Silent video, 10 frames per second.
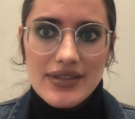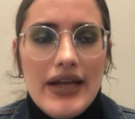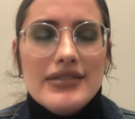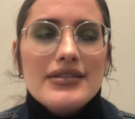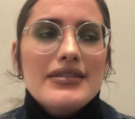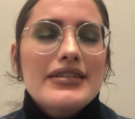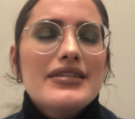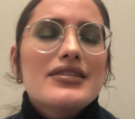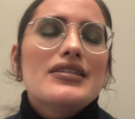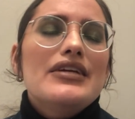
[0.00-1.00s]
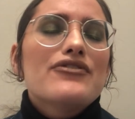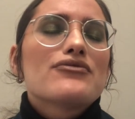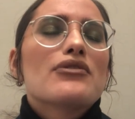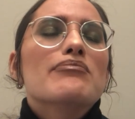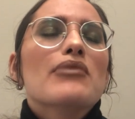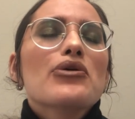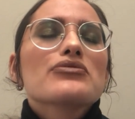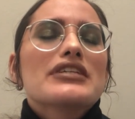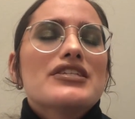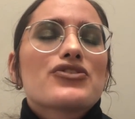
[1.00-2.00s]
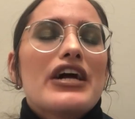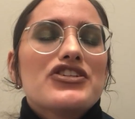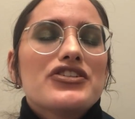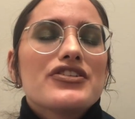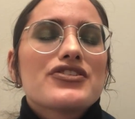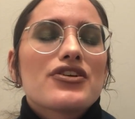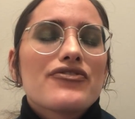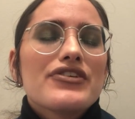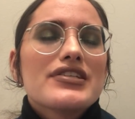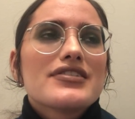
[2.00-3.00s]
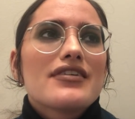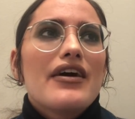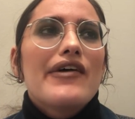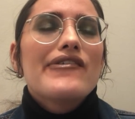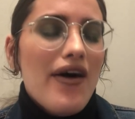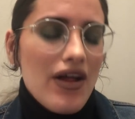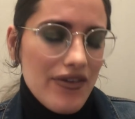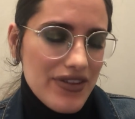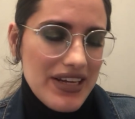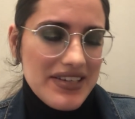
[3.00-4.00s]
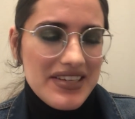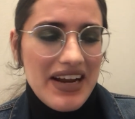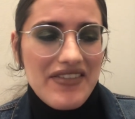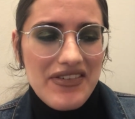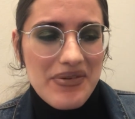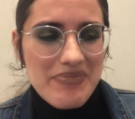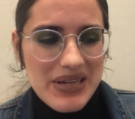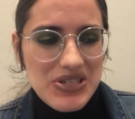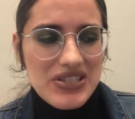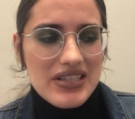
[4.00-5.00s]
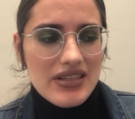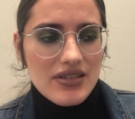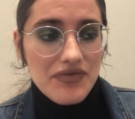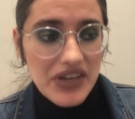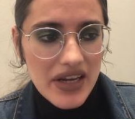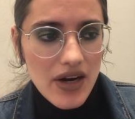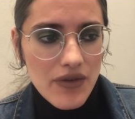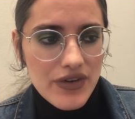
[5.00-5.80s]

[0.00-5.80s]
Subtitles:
And this isn't even remotely scratching the surface of all the things that I've even mentioned in this video.